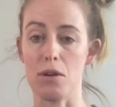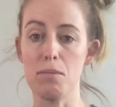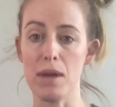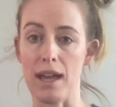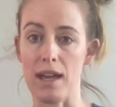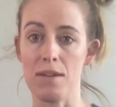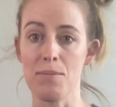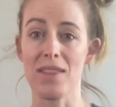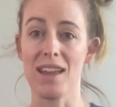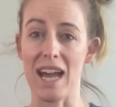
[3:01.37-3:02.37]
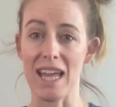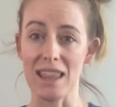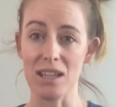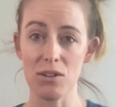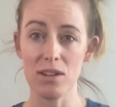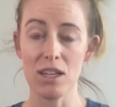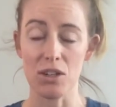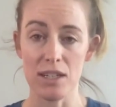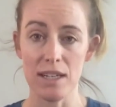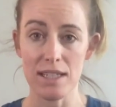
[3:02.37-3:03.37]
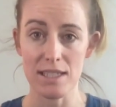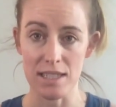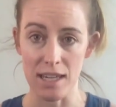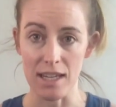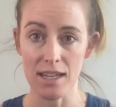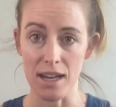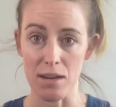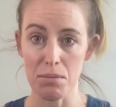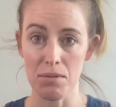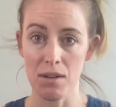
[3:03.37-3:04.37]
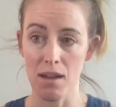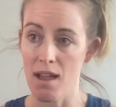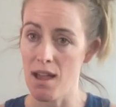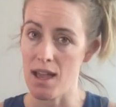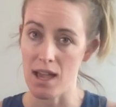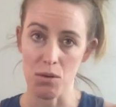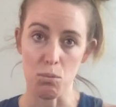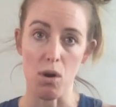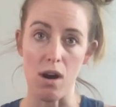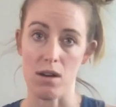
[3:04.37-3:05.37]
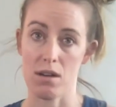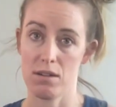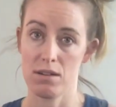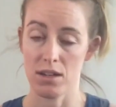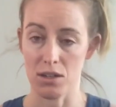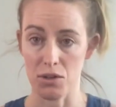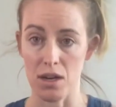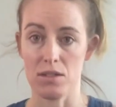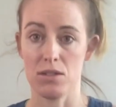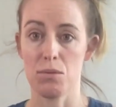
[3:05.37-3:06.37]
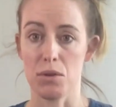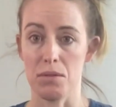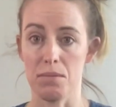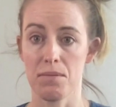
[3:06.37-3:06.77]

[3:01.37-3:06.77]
bad, I literally could not stand up and walk across the room.